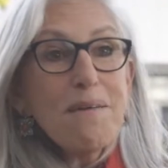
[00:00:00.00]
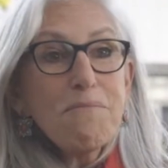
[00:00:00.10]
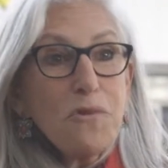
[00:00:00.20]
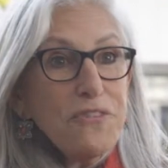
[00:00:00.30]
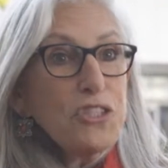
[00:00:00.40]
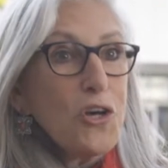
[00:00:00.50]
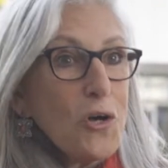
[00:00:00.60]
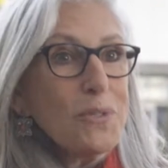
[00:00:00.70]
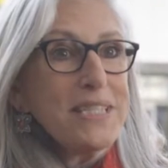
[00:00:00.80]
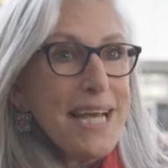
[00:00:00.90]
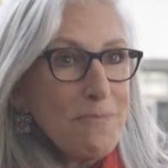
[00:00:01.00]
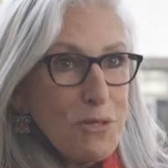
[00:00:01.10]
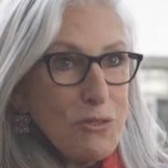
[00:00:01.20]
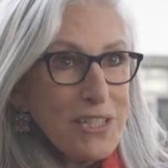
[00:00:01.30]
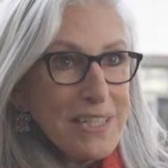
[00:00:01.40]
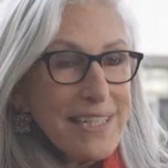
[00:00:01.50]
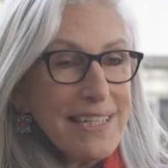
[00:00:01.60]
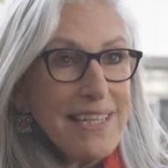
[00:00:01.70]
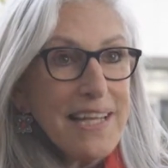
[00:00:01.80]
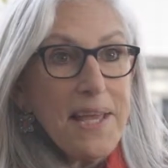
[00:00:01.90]
movies always had music,
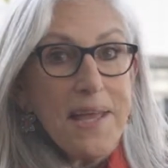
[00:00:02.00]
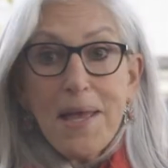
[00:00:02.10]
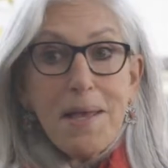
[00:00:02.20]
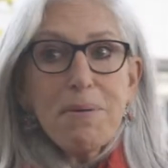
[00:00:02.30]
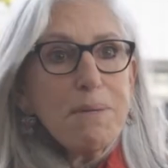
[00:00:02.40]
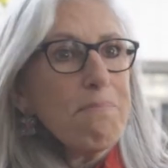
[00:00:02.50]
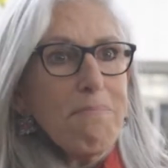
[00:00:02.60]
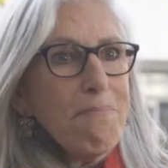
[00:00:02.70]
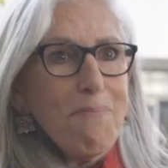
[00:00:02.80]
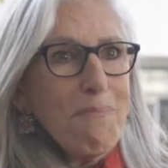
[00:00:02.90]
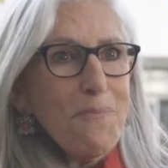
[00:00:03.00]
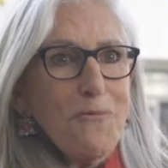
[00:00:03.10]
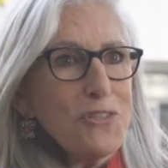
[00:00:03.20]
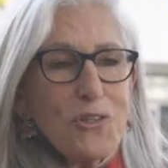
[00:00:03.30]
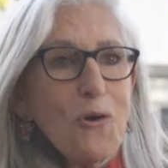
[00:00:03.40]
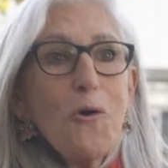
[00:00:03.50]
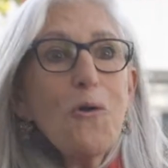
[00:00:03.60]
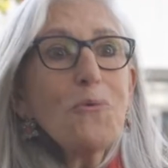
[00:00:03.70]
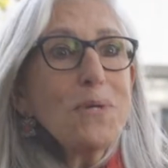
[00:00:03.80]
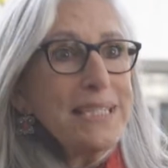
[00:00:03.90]
but movies
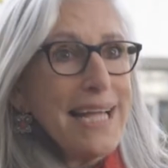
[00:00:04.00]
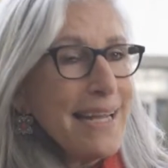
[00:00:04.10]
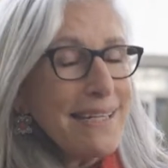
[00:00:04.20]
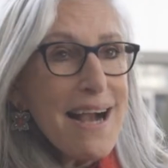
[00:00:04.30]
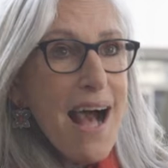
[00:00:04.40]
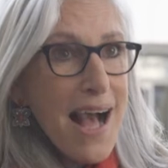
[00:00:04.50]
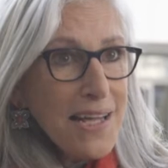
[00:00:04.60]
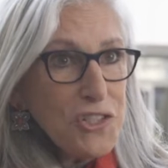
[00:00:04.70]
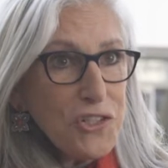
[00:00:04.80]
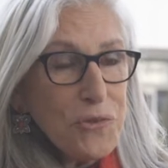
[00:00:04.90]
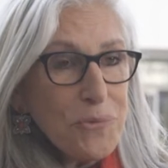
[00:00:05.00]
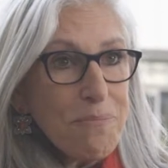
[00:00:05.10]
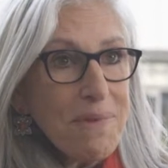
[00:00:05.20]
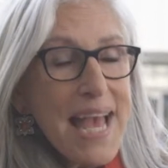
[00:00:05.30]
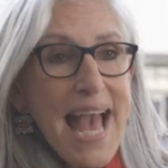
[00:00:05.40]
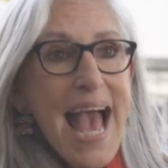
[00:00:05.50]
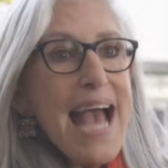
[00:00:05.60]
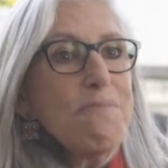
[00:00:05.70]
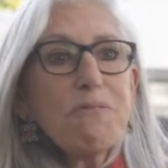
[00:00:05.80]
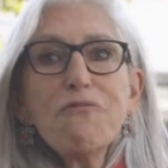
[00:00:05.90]
always had costume.
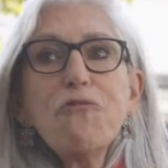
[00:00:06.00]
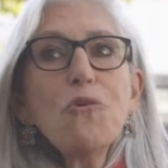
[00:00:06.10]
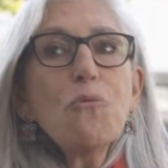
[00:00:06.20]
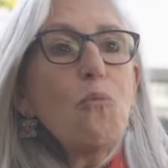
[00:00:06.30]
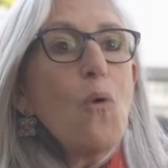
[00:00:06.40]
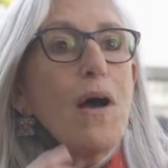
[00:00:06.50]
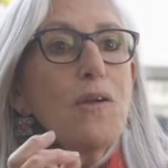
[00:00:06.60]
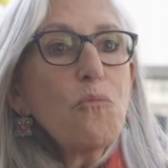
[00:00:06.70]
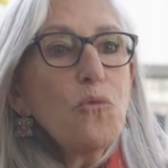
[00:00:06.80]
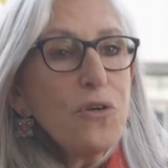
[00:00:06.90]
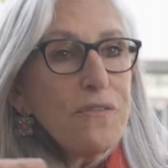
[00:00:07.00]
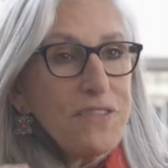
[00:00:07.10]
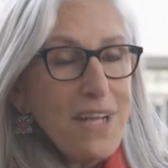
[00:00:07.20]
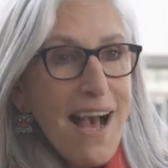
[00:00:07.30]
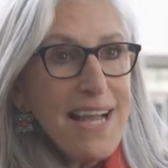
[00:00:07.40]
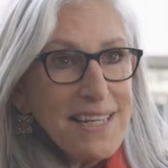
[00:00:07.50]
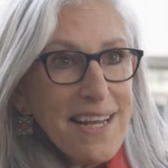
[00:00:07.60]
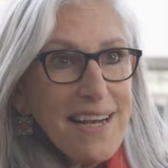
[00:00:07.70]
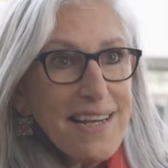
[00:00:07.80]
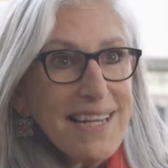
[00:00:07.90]
And before one word of
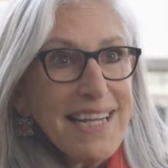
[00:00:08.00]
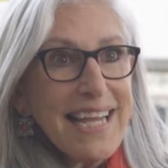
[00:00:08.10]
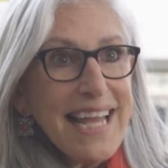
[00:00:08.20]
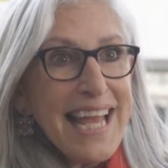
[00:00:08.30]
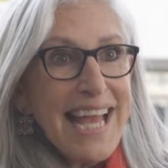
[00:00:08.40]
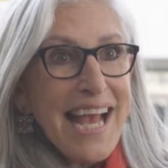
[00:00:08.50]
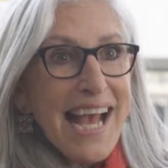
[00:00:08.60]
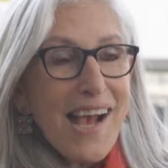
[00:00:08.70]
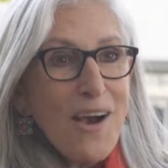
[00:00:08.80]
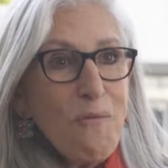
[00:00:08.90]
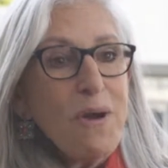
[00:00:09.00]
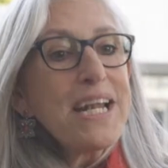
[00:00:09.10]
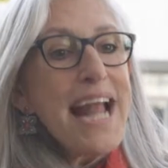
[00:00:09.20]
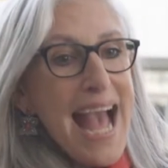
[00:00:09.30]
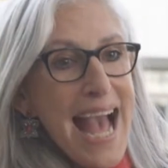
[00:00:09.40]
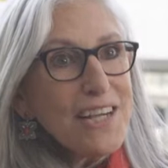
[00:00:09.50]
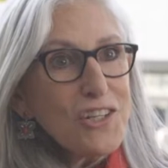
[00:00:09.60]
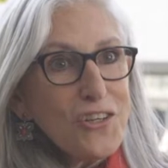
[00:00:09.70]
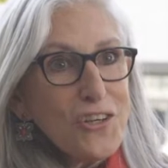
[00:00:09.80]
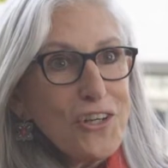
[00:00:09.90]
dialogue, when an
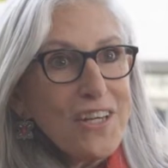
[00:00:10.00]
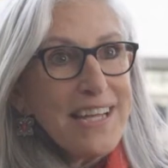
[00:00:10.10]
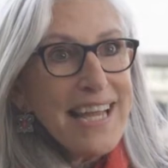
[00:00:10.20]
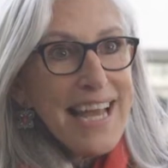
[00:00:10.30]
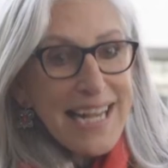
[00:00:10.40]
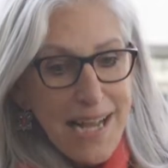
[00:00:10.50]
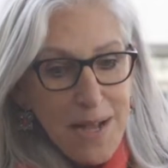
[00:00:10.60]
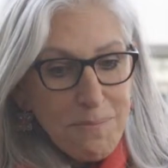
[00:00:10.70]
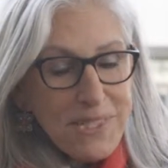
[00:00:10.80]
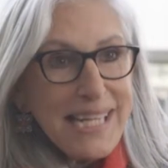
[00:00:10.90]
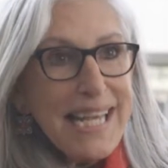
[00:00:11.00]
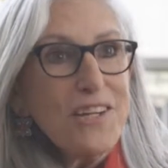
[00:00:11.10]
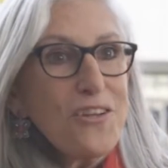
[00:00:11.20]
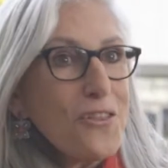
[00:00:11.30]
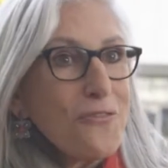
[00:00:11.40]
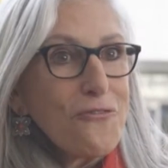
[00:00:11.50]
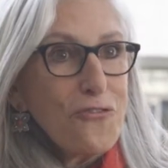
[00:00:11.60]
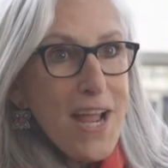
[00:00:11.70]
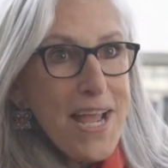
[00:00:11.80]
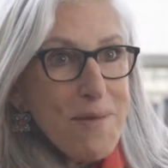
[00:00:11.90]
actor comes into the
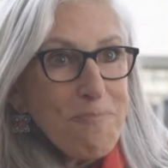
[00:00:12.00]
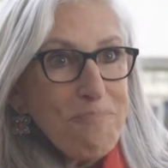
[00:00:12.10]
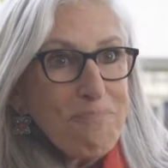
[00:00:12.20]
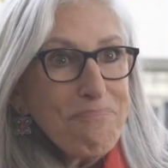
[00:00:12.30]
frame,